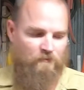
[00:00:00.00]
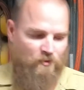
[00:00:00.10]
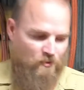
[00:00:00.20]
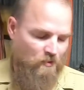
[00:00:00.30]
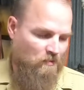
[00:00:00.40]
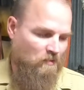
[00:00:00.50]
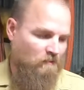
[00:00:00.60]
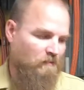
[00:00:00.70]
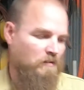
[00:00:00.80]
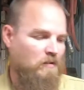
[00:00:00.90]
You know,
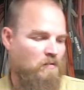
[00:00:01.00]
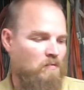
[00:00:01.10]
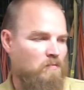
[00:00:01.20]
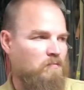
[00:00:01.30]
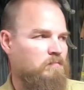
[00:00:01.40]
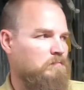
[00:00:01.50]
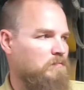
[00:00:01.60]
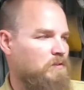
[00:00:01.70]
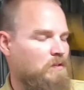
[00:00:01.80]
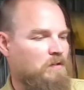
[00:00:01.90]
over the whole
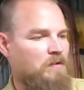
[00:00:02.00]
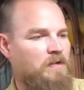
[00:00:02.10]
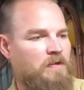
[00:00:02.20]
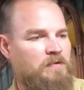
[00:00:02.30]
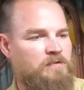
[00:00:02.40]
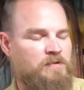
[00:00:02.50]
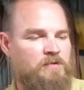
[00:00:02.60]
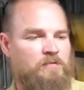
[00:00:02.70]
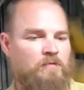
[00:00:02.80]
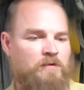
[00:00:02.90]
hurricane
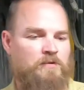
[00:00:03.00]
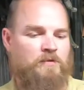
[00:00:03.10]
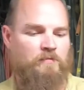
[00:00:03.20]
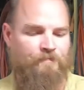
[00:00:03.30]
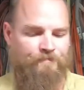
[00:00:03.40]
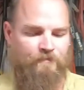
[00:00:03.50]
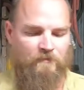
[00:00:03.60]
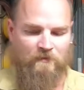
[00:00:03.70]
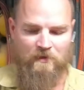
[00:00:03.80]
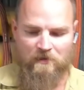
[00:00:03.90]
situation.
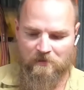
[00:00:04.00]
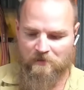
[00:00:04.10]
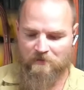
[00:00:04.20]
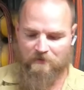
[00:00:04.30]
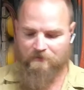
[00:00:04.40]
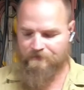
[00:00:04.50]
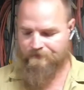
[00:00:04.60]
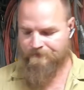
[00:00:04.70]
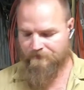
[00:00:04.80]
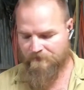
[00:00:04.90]

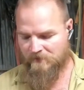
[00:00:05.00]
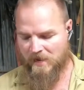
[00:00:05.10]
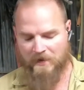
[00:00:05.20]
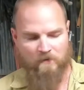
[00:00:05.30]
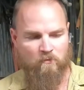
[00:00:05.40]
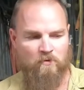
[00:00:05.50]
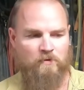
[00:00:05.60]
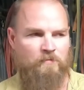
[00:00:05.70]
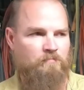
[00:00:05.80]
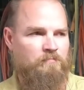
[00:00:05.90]
Had
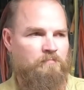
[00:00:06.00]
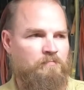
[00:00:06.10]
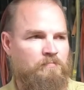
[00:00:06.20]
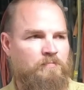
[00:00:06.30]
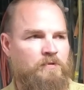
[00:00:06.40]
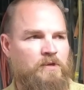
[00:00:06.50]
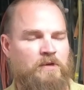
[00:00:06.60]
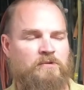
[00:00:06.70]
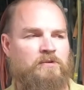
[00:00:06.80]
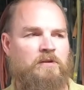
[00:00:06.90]
one
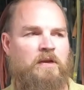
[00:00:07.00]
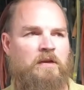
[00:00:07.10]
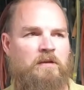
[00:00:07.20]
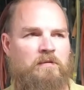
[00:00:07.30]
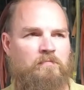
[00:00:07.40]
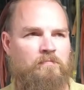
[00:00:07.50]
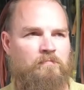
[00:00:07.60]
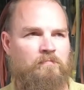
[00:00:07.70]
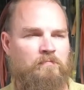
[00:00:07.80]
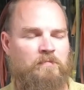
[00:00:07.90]
yesterday
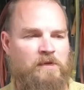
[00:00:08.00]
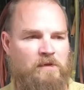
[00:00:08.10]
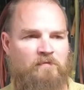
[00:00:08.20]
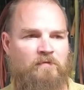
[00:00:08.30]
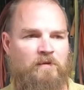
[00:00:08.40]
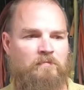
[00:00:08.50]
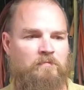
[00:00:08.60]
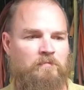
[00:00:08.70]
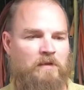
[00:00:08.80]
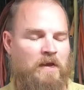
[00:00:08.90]
evening,
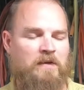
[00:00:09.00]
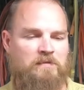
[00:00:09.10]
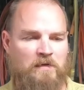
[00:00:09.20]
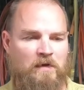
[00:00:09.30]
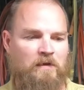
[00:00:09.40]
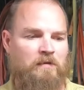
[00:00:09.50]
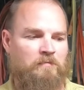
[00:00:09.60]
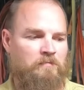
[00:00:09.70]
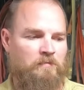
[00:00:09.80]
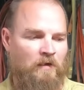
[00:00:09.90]
last night,
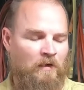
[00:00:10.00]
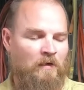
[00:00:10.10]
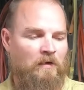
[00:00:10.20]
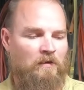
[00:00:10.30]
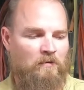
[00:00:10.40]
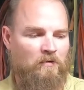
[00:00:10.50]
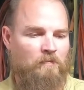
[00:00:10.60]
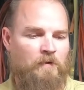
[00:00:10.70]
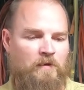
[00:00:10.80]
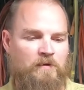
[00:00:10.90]
and a little
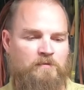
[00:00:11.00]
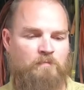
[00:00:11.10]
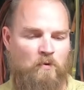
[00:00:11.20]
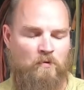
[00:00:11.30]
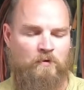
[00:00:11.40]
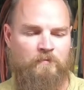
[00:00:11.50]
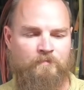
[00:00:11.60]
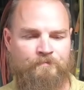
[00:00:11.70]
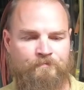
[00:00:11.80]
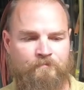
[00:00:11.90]
bit this morning.
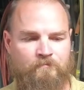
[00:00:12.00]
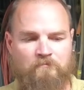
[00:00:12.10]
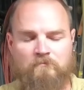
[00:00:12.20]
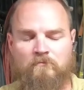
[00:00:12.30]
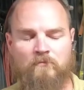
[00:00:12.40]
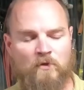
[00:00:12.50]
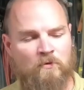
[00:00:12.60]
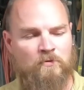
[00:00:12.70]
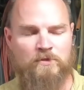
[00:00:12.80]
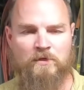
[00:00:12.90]
Of
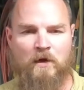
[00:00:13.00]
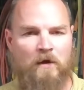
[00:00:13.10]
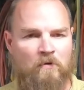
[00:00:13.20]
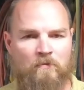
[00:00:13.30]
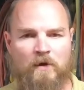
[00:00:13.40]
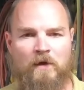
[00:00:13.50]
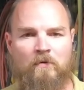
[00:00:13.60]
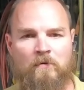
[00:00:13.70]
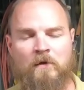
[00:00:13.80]
course, they're gone now.